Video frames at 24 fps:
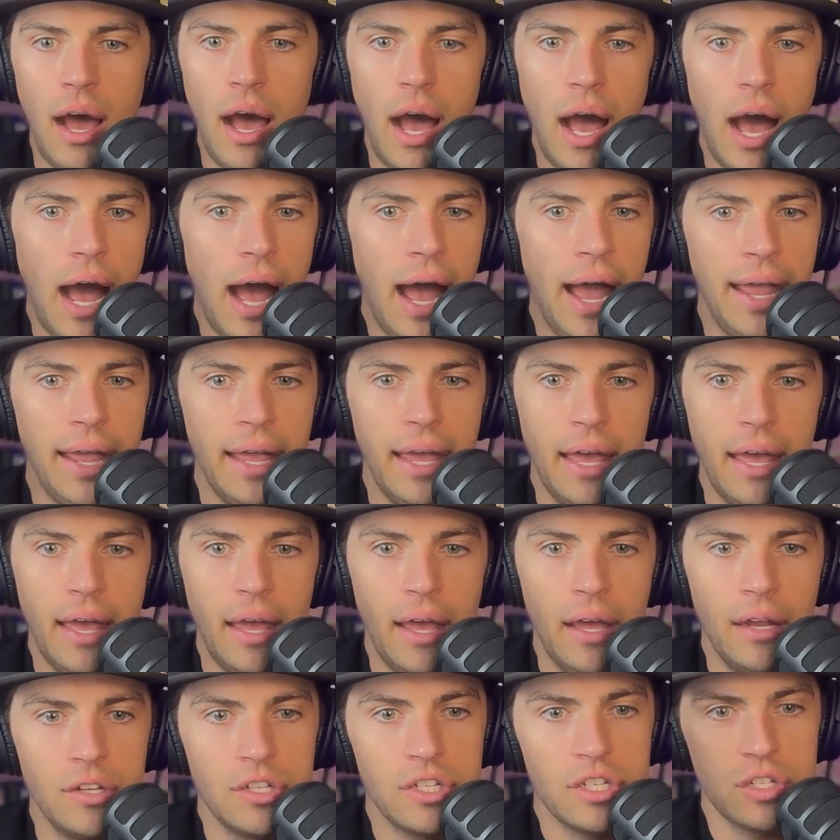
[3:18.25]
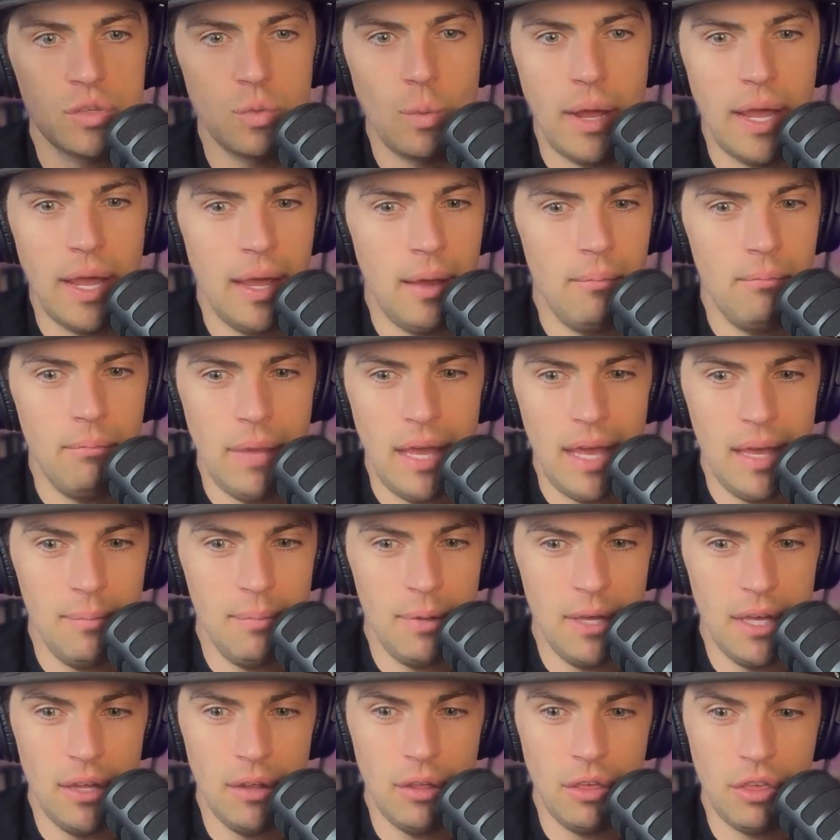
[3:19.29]
I had swam
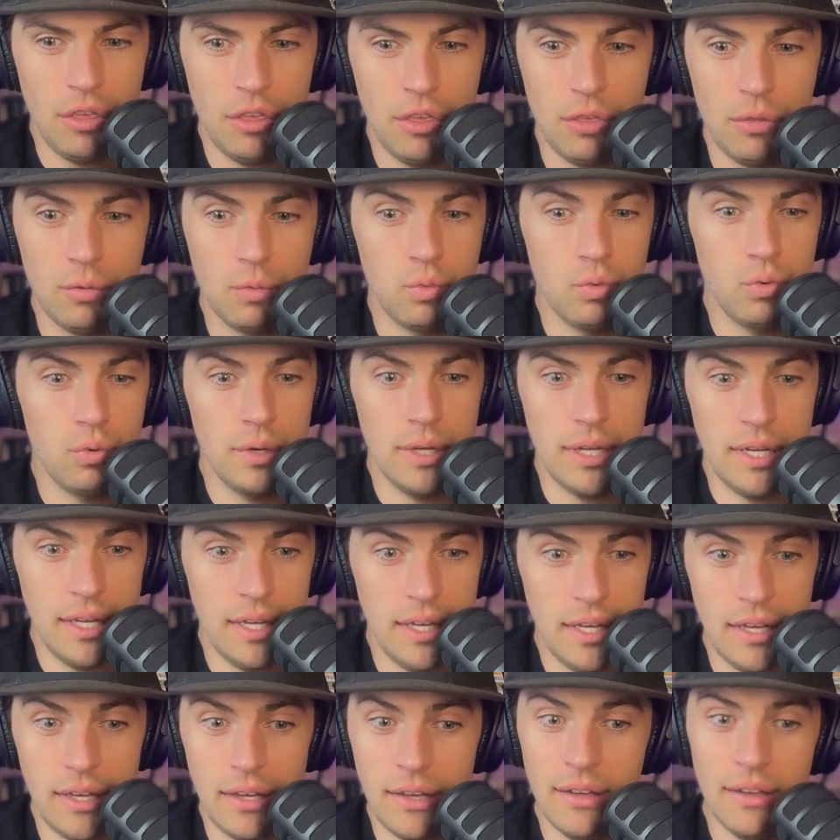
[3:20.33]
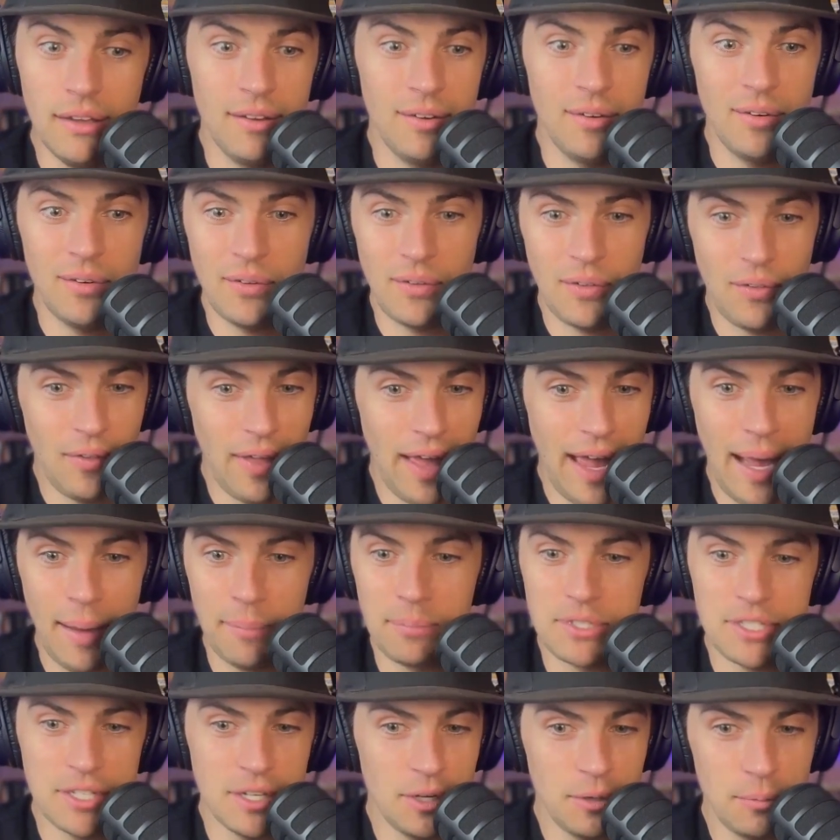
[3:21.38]
maybe 3
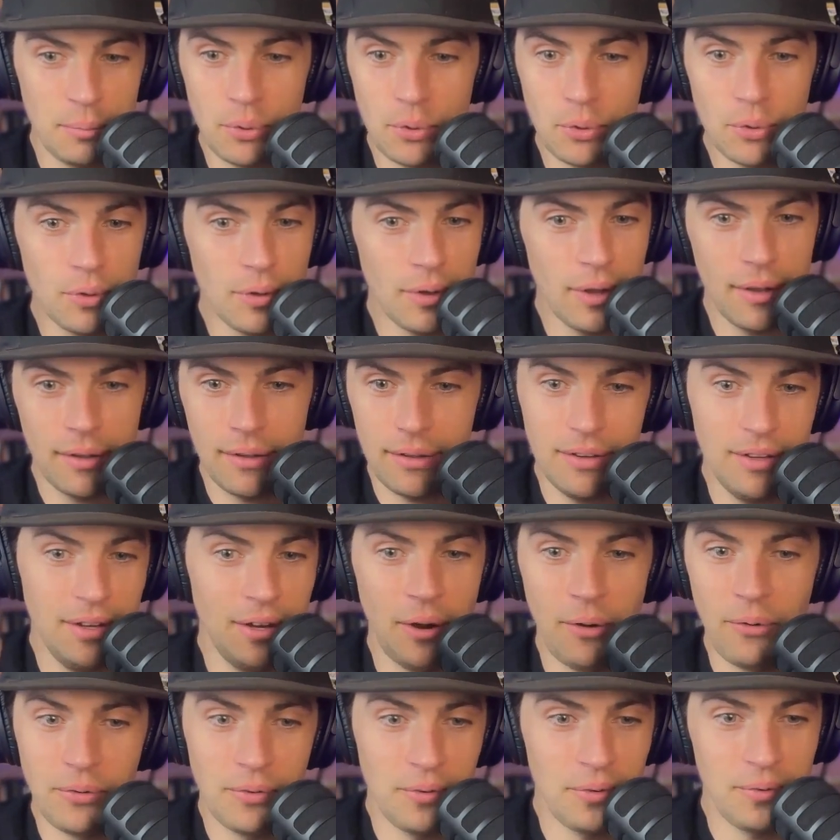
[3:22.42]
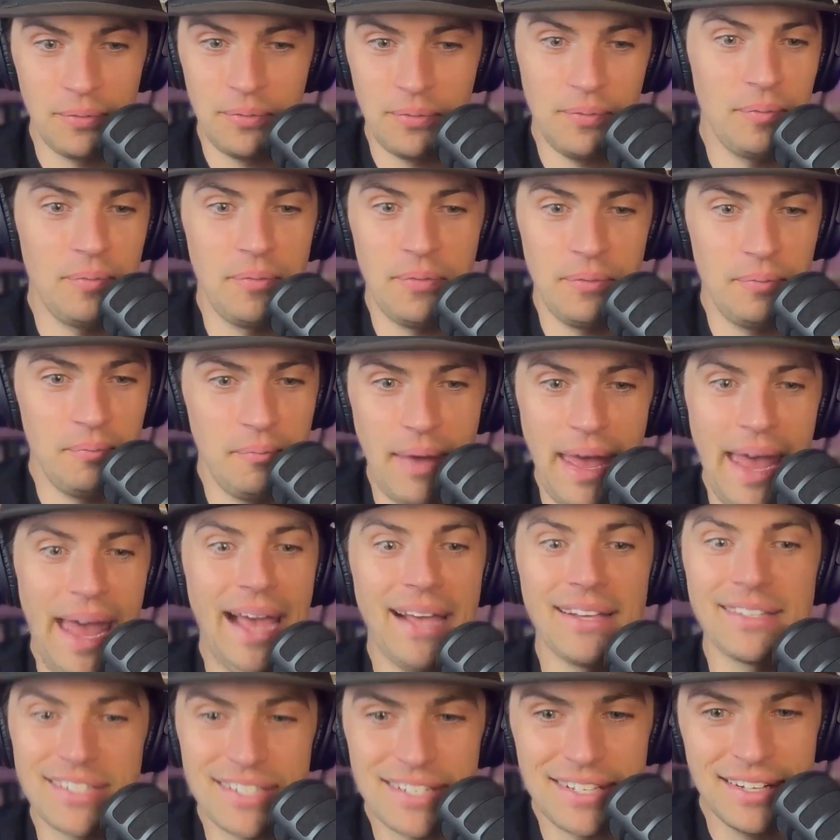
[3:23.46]
laps in a pool,
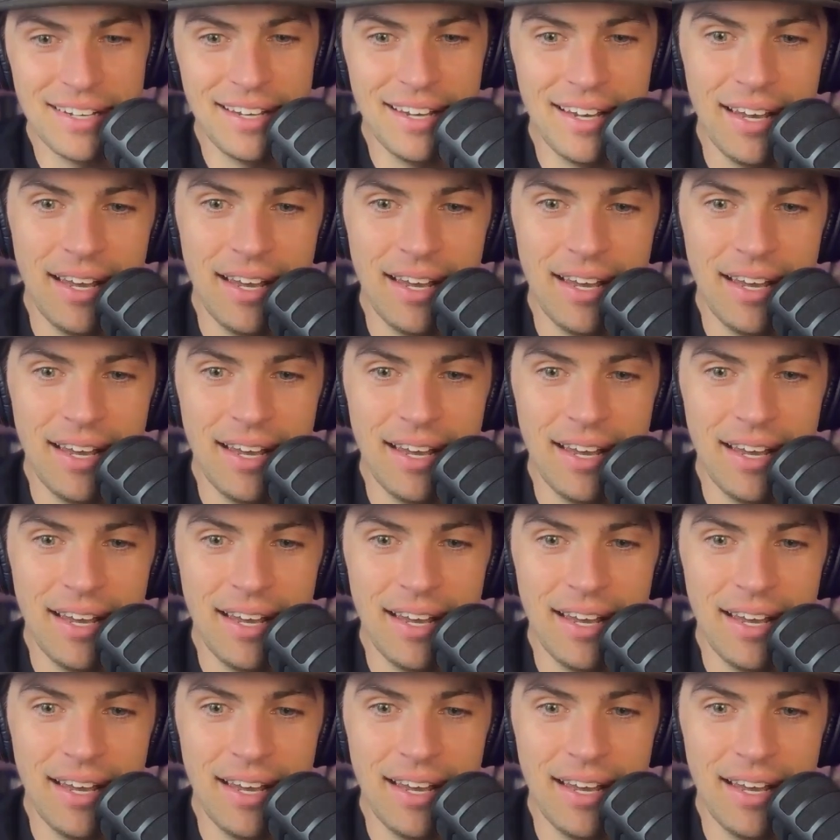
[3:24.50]
max.